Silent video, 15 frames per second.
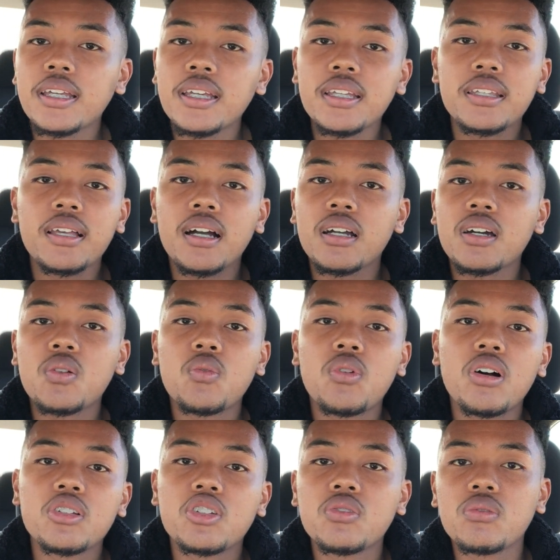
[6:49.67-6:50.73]
he's not gonna
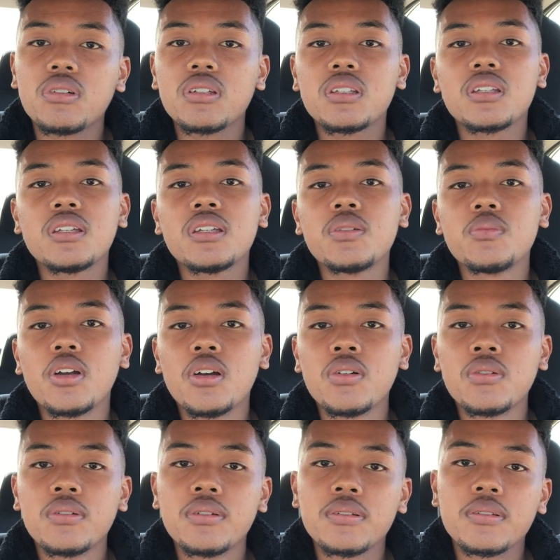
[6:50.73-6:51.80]
want you on the team,
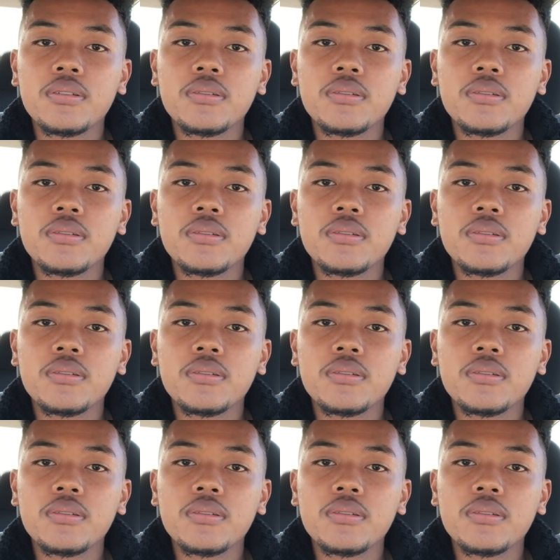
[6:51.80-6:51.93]
bro.